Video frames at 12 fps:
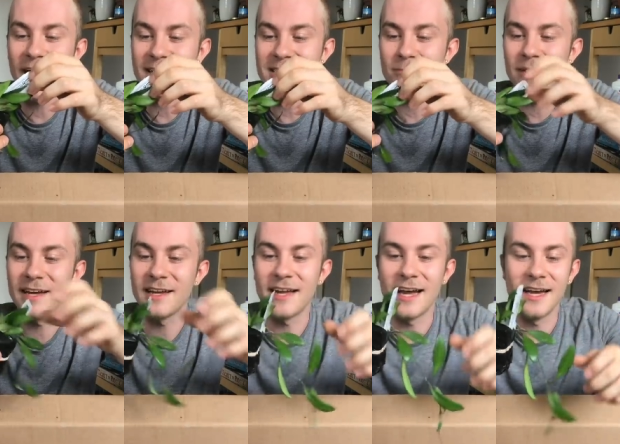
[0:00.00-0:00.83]
wax
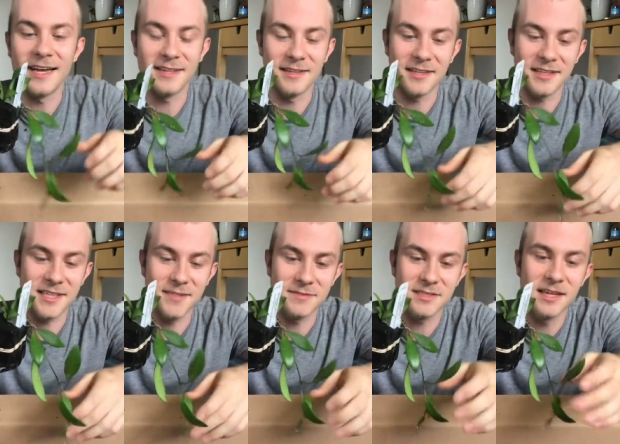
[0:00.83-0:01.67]
plant, and the
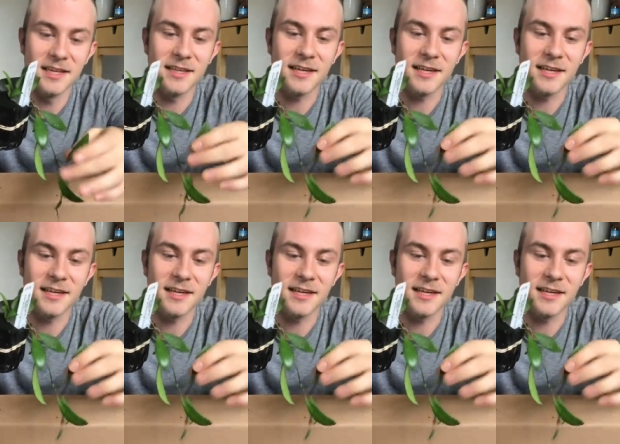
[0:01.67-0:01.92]
leaves,